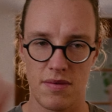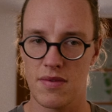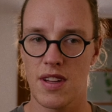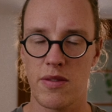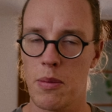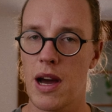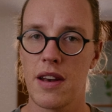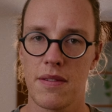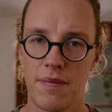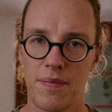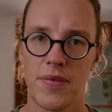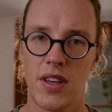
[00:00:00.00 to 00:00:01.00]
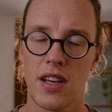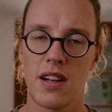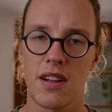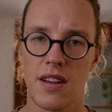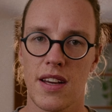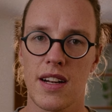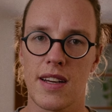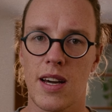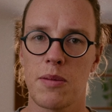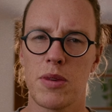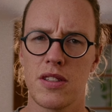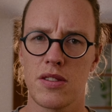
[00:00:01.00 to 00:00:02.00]
Never mind. It'll
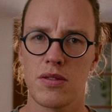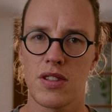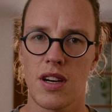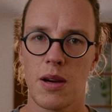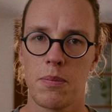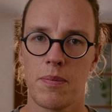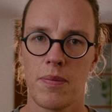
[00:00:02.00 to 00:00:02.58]
come in due time.